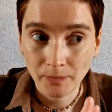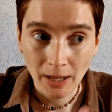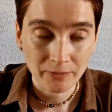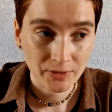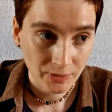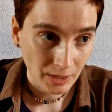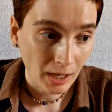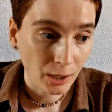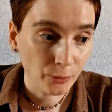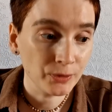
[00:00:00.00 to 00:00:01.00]
everything
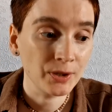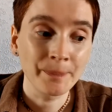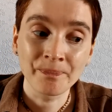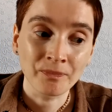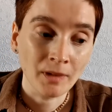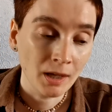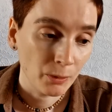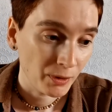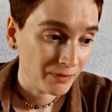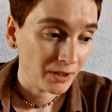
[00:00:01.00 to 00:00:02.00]
out.
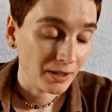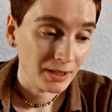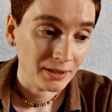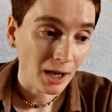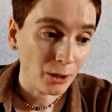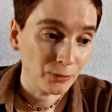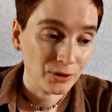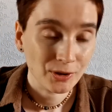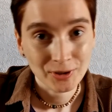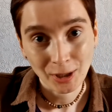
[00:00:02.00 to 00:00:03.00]
We've
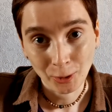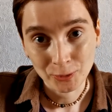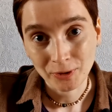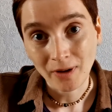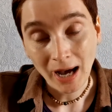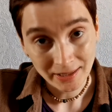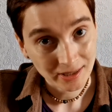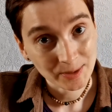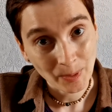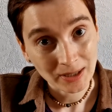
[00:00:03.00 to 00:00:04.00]
encountered a lot of
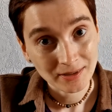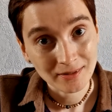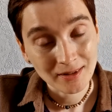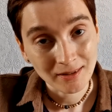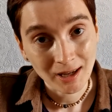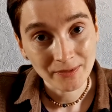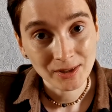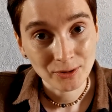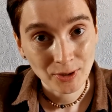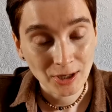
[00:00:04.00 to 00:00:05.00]
unexpected life
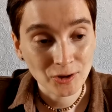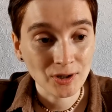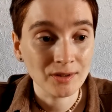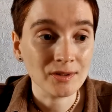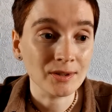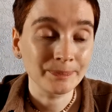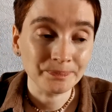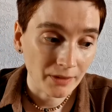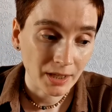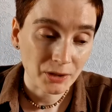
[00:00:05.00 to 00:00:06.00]
situations
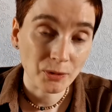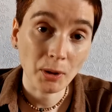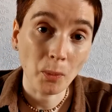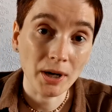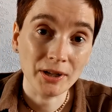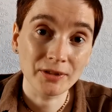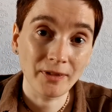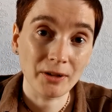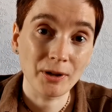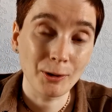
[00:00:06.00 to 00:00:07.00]
that
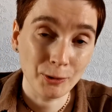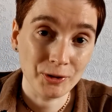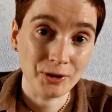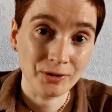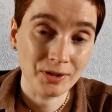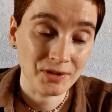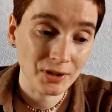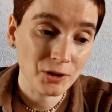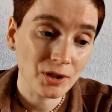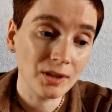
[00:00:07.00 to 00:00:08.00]
required very urgent
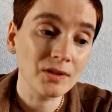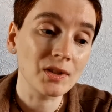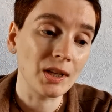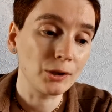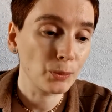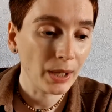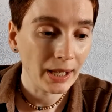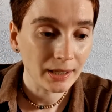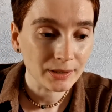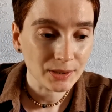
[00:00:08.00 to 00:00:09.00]
decisions, and we
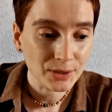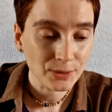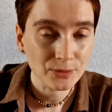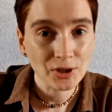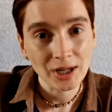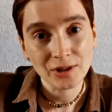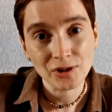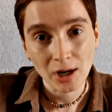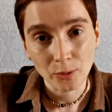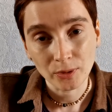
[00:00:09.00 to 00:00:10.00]
had to
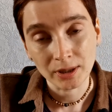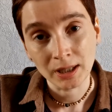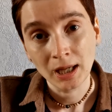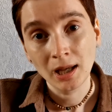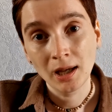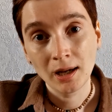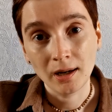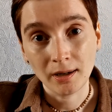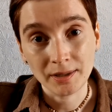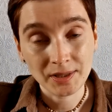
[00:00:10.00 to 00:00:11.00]
change our
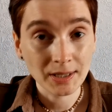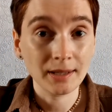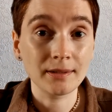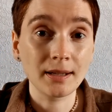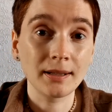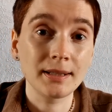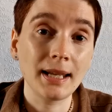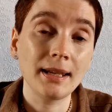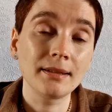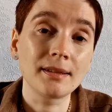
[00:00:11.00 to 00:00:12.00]
ticket
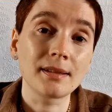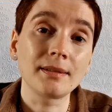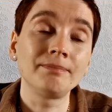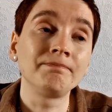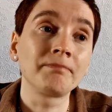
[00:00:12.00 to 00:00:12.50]
dates